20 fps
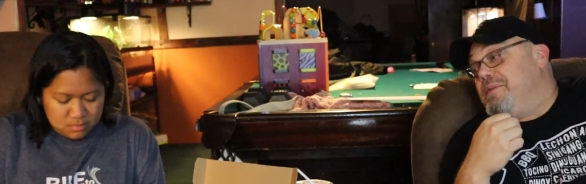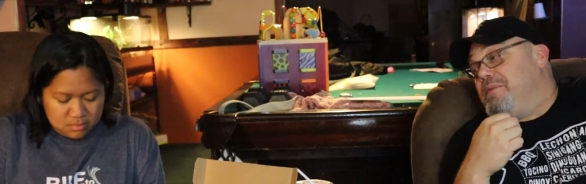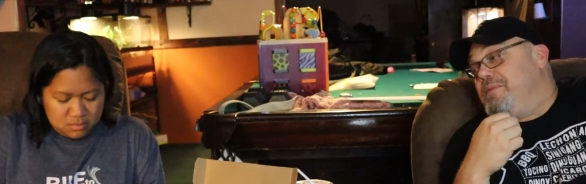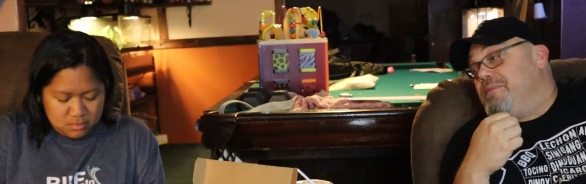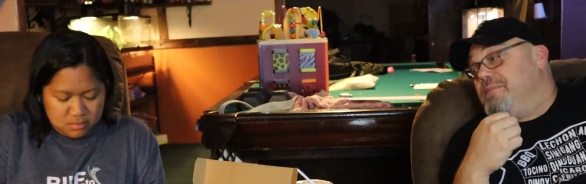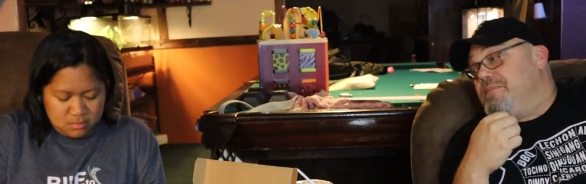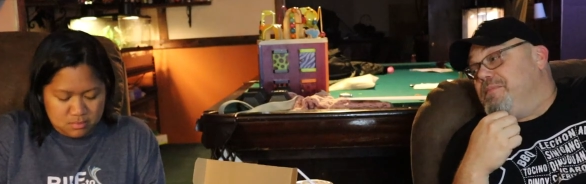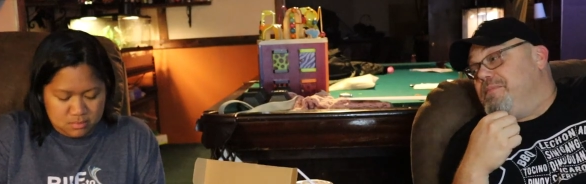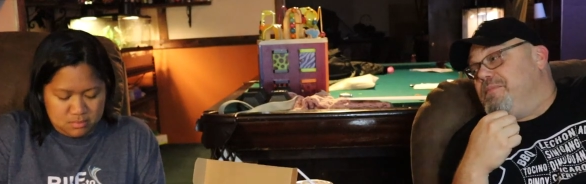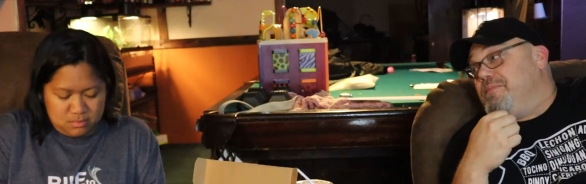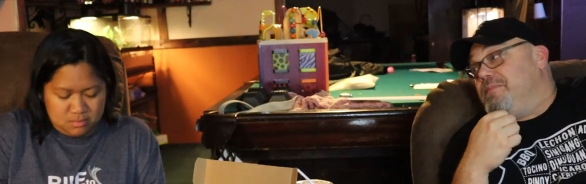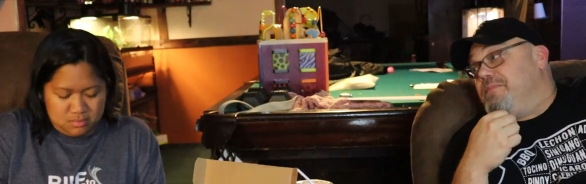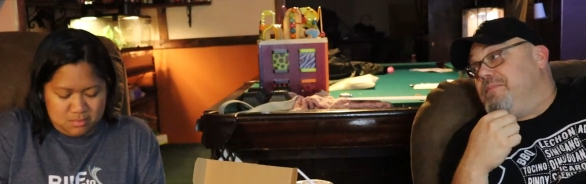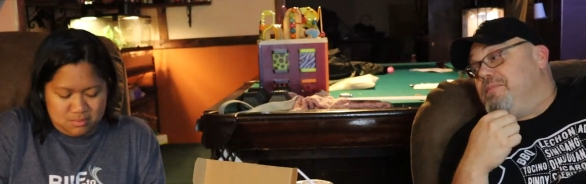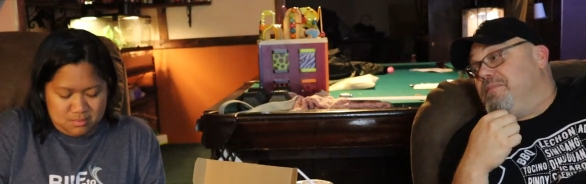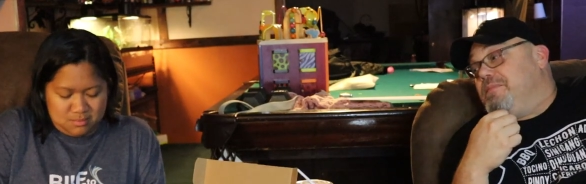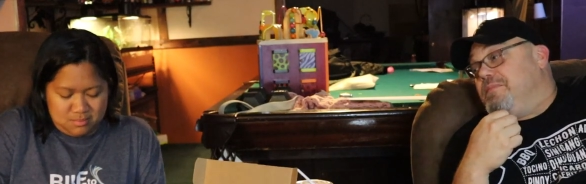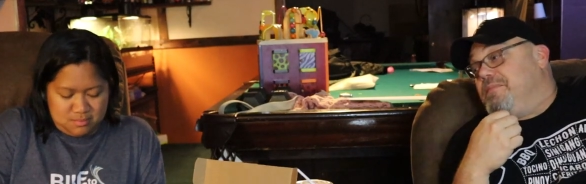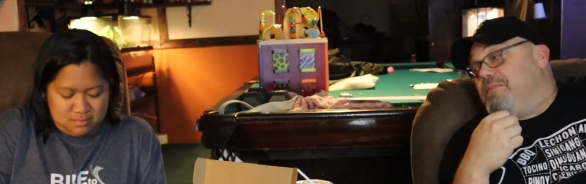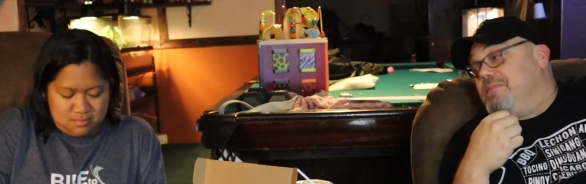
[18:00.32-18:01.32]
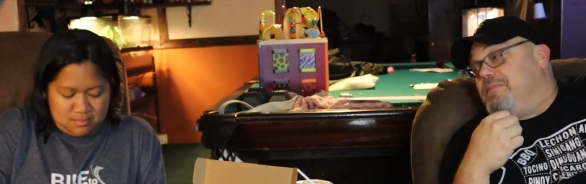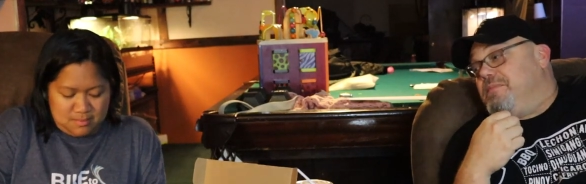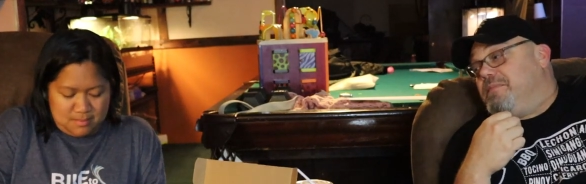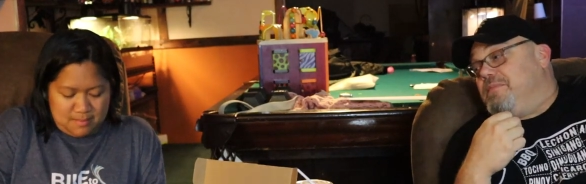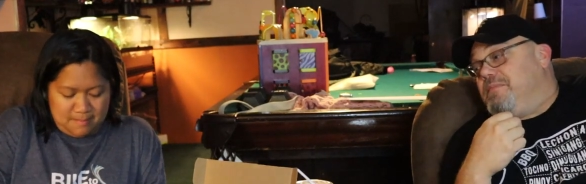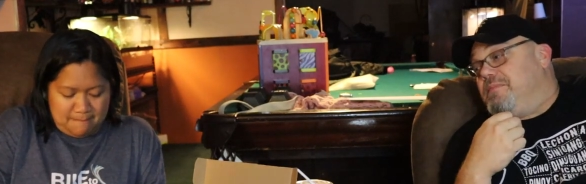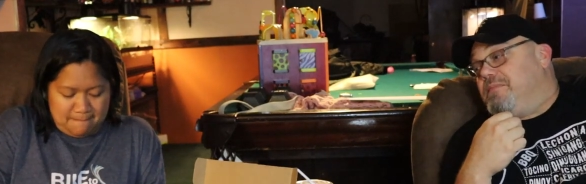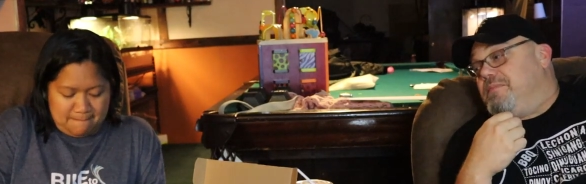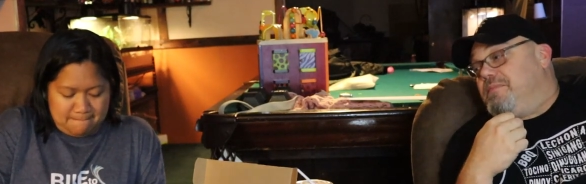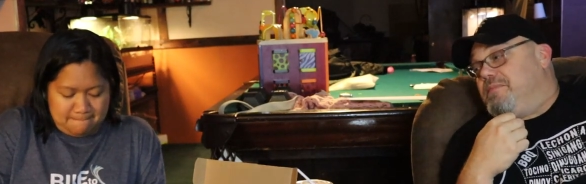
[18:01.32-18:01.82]

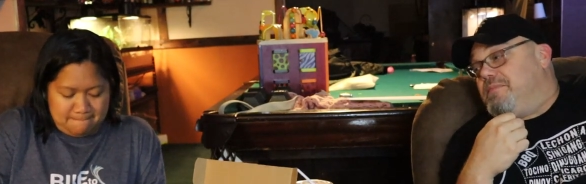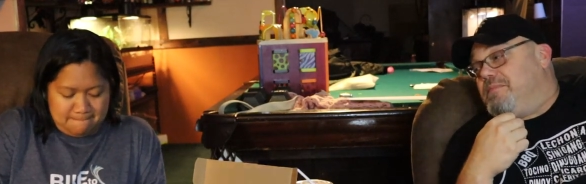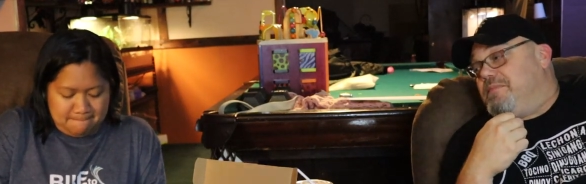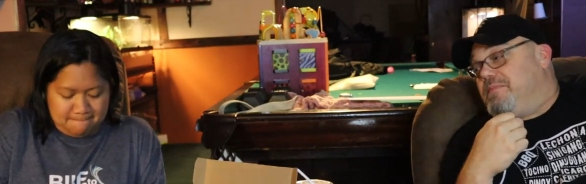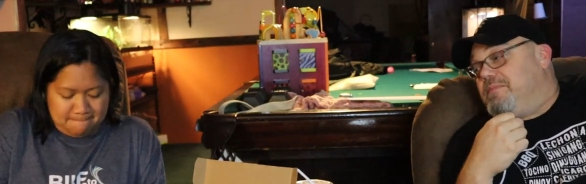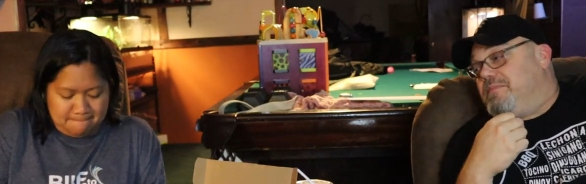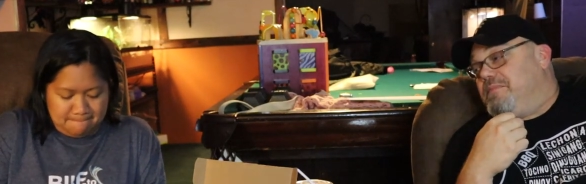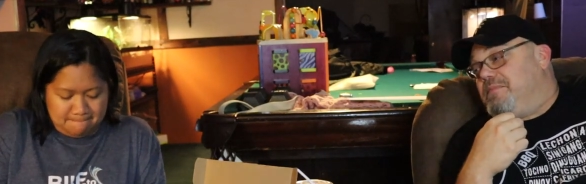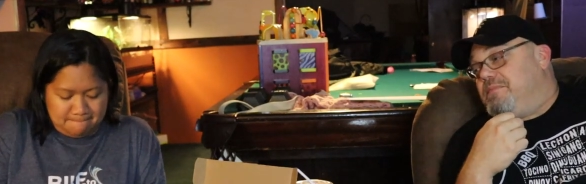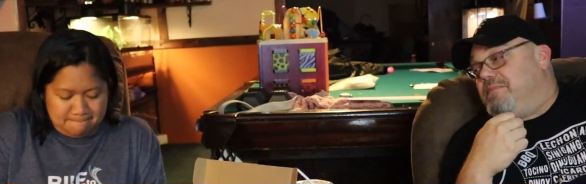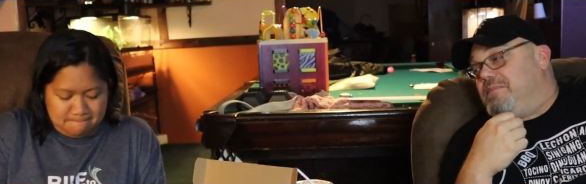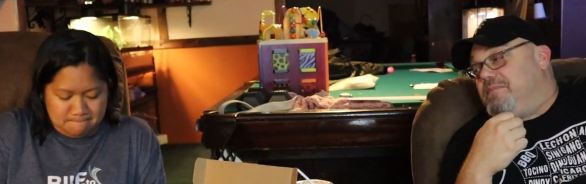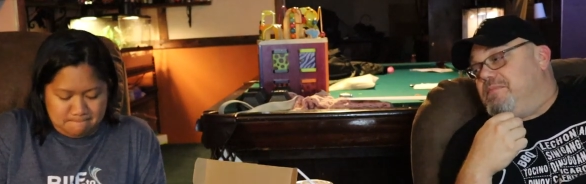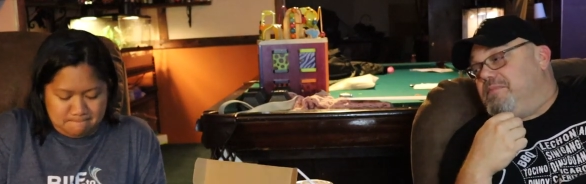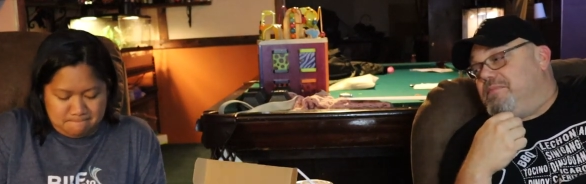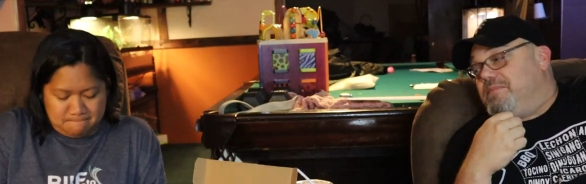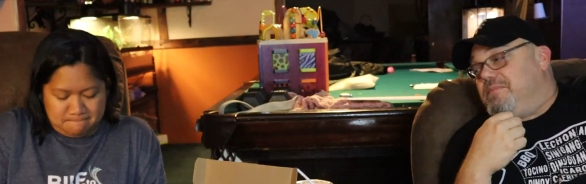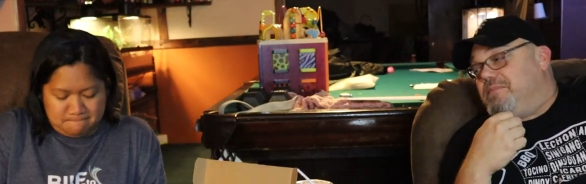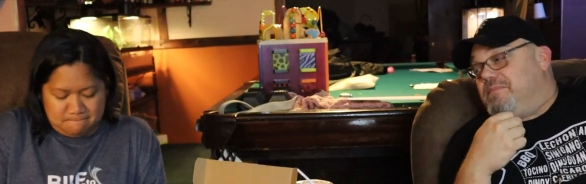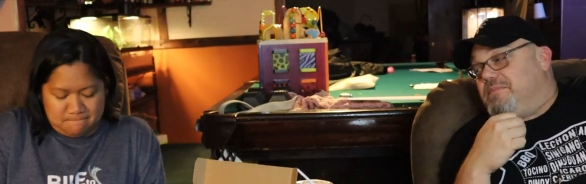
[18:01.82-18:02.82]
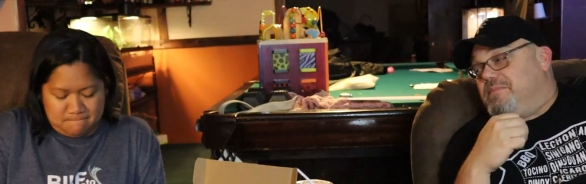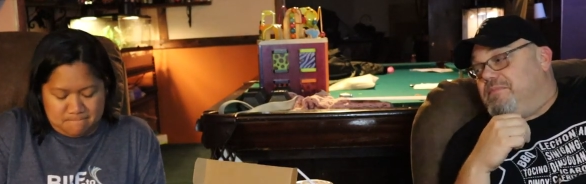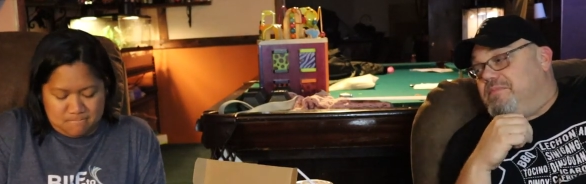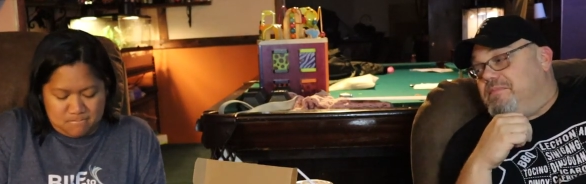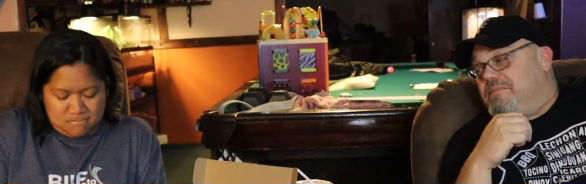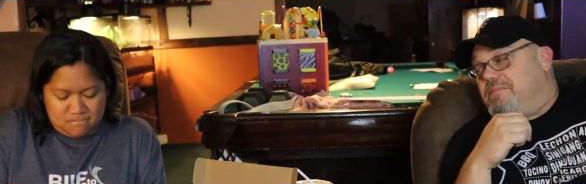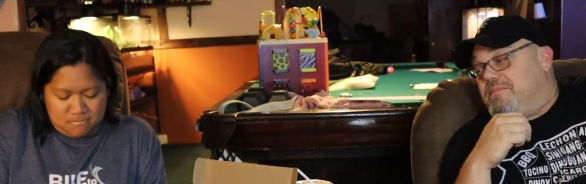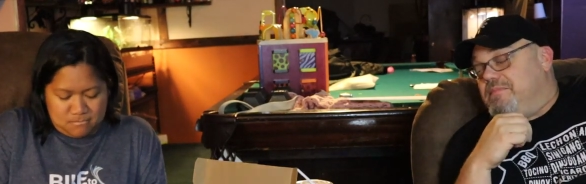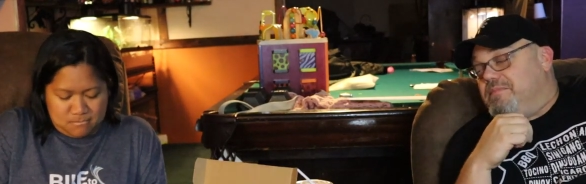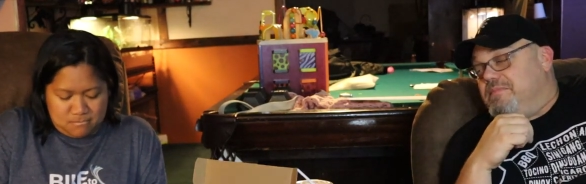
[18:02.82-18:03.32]
Nobody speaks.